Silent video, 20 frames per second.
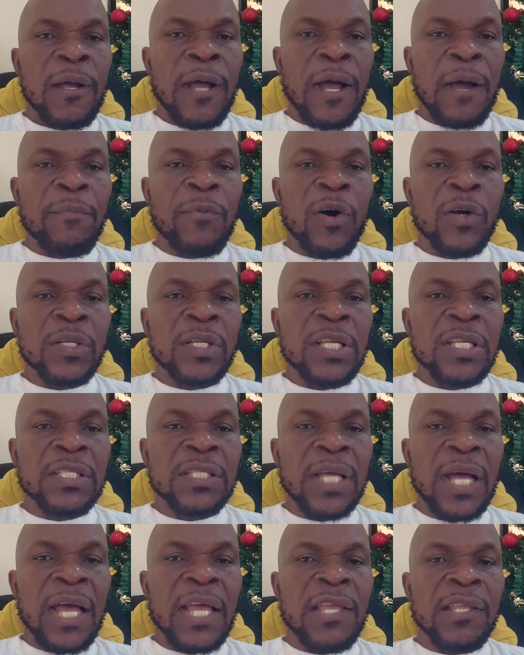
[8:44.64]
Among these
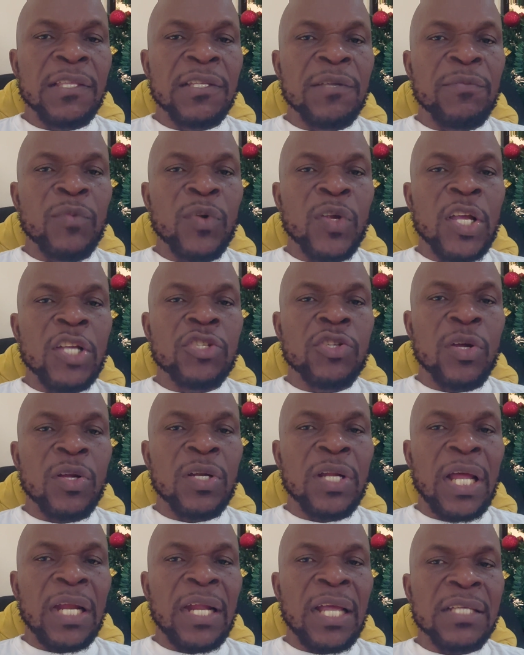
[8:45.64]
are the
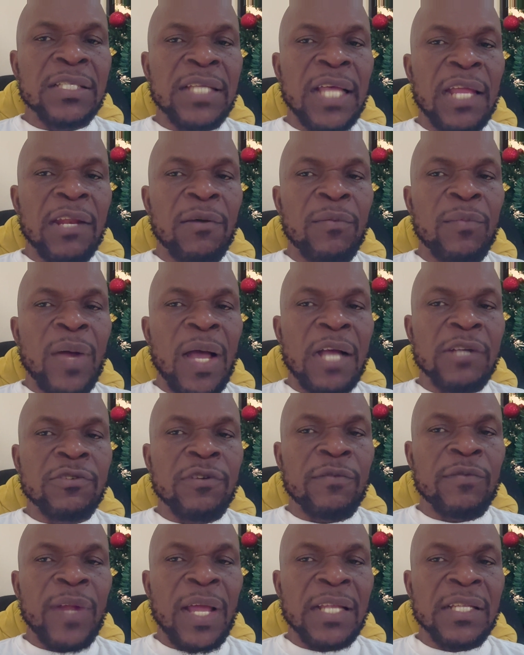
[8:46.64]
Immigration and Asylum Act
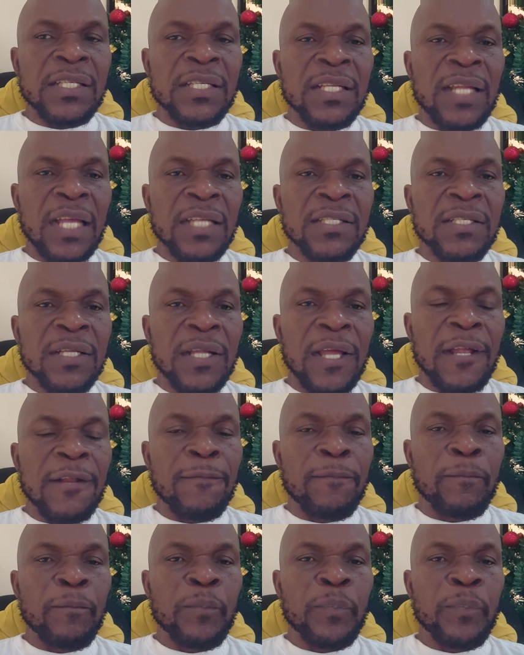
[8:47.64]
of 1999,